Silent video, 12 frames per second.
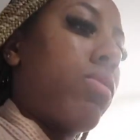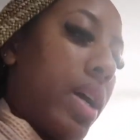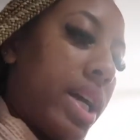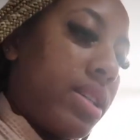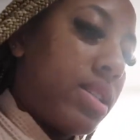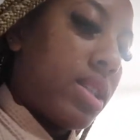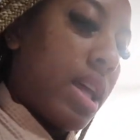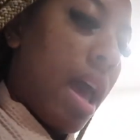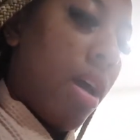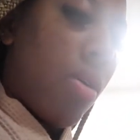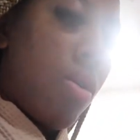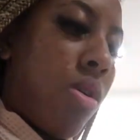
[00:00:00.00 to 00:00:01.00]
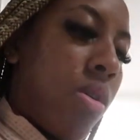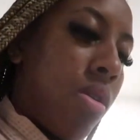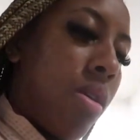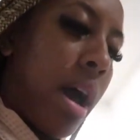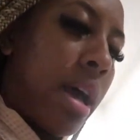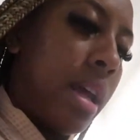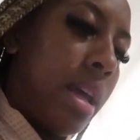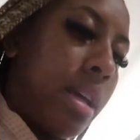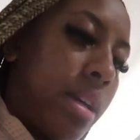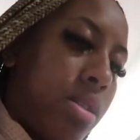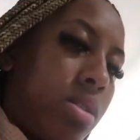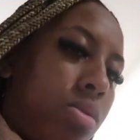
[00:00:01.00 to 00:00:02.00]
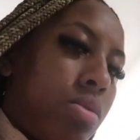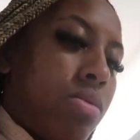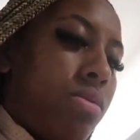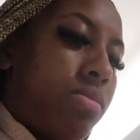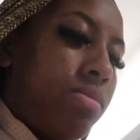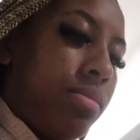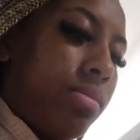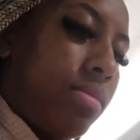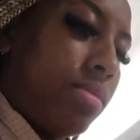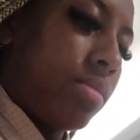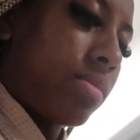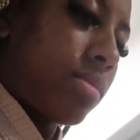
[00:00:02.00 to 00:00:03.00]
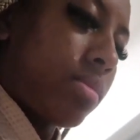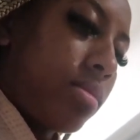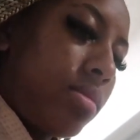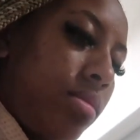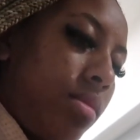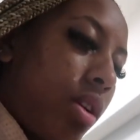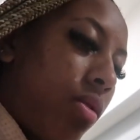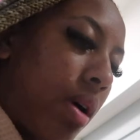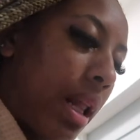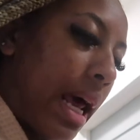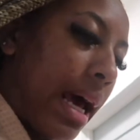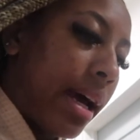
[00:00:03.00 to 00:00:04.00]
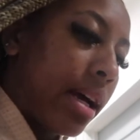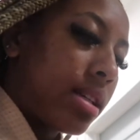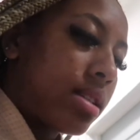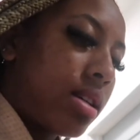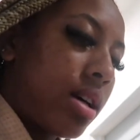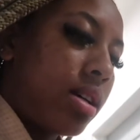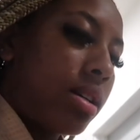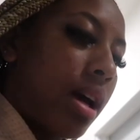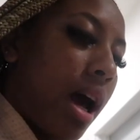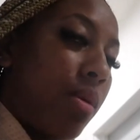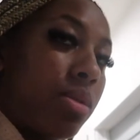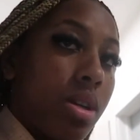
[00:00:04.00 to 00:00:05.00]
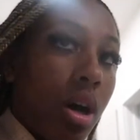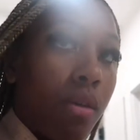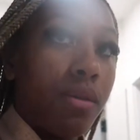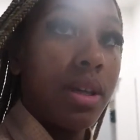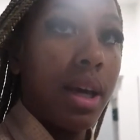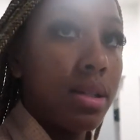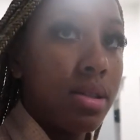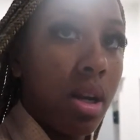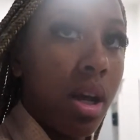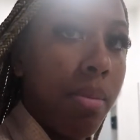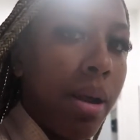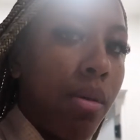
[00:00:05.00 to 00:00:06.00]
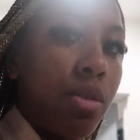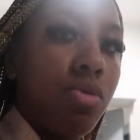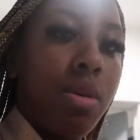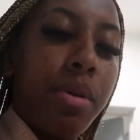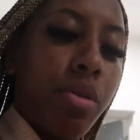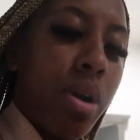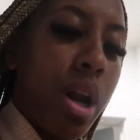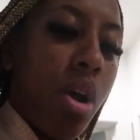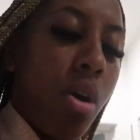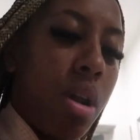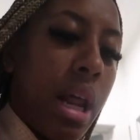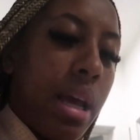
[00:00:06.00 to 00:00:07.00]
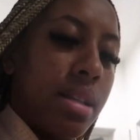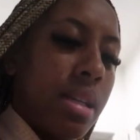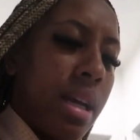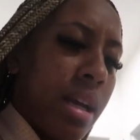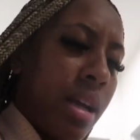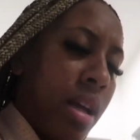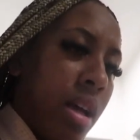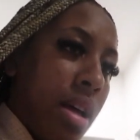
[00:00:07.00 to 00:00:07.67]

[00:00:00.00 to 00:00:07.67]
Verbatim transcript: rest at all. I didn't get to relax. I was off yesterday, but I was ripping and running all day yesterday